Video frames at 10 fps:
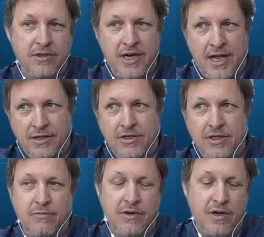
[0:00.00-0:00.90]
the
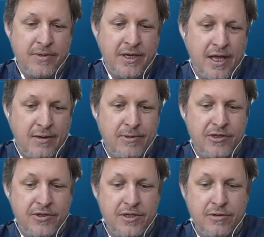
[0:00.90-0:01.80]
challenges with not being
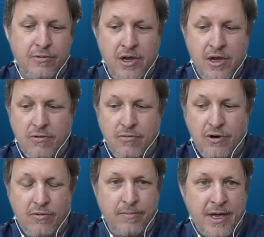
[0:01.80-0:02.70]
able to
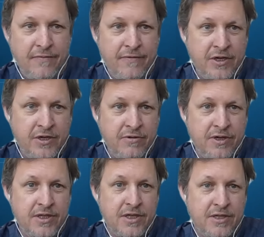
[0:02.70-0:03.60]
work with
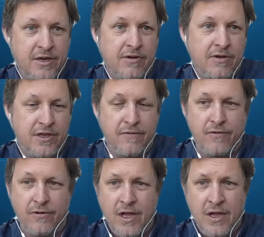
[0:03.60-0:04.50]
beneficiaries and so on and so
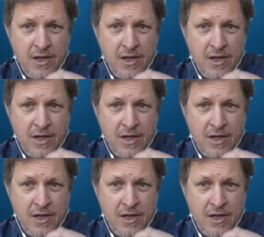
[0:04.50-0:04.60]
forth.